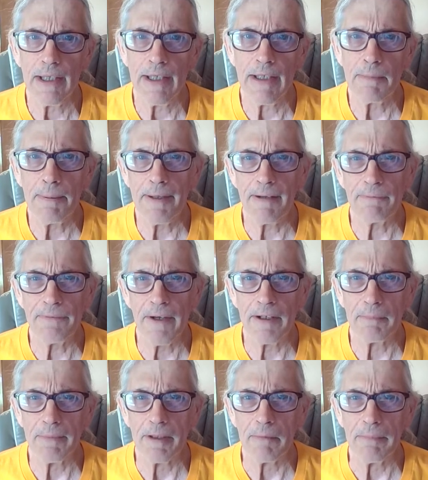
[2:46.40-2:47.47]
Independent
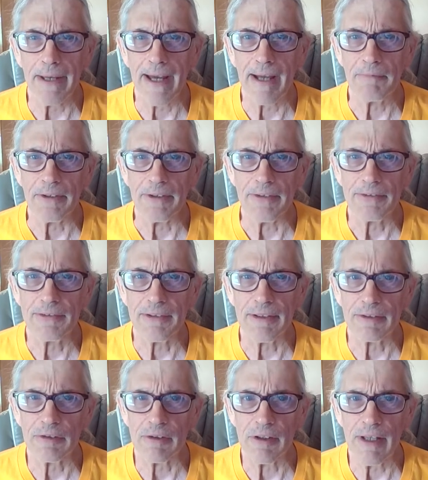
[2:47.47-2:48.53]
Fundamental Baptist
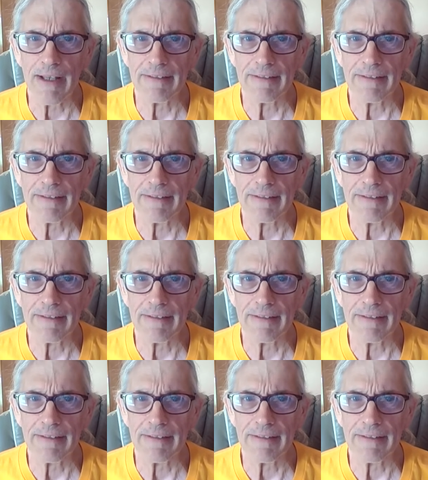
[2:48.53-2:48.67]
is